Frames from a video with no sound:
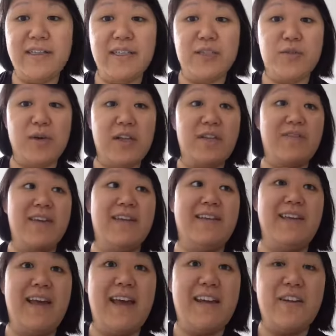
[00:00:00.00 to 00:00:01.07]
is relevant
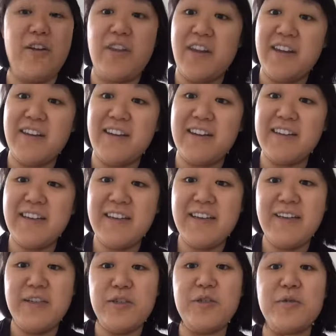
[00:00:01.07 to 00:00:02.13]
and authentic
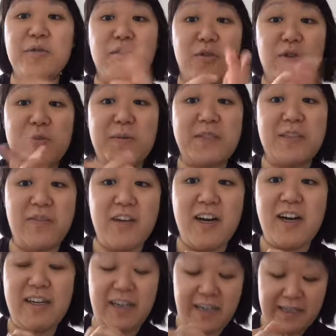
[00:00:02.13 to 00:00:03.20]
to your specific
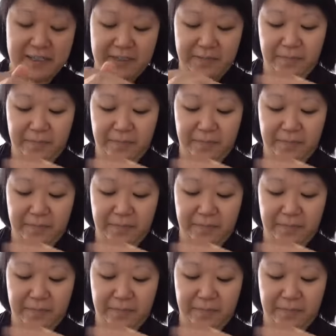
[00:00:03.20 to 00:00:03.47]
audience.